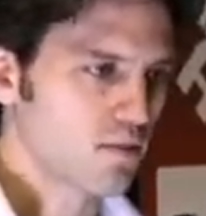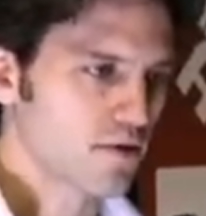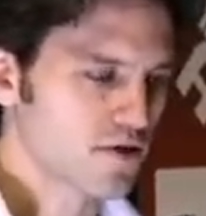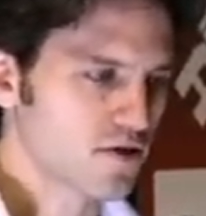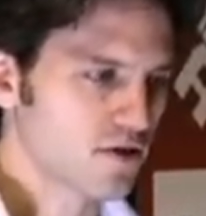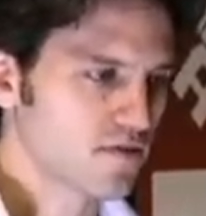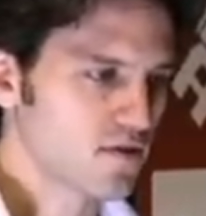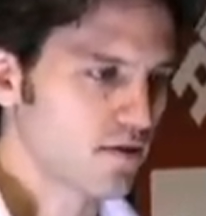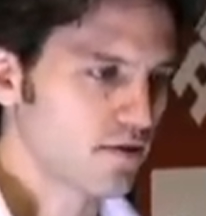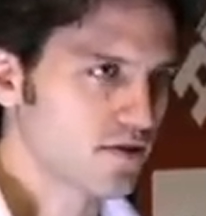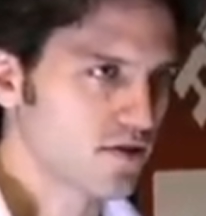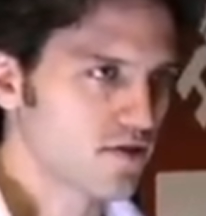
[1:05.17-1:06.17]
portion of
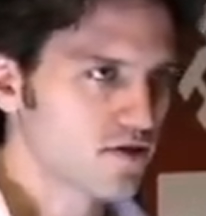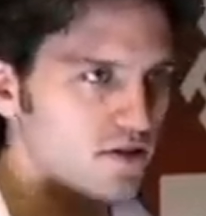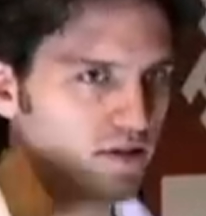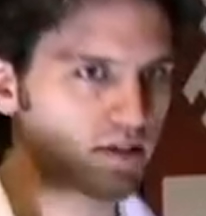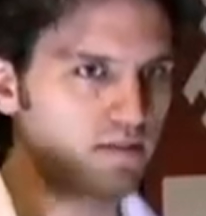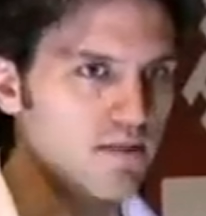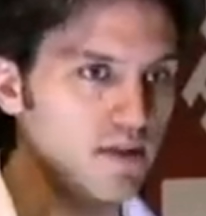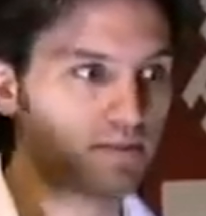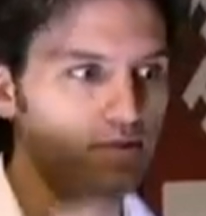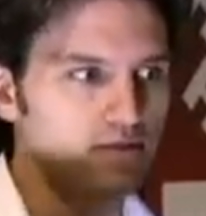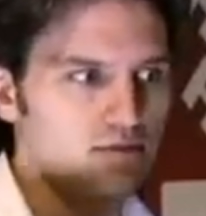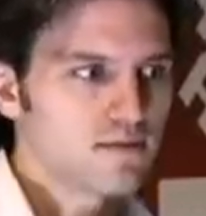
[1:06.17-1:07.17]
total searches that
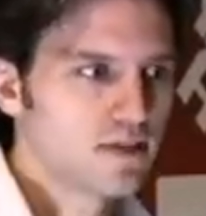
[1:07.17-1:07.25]
people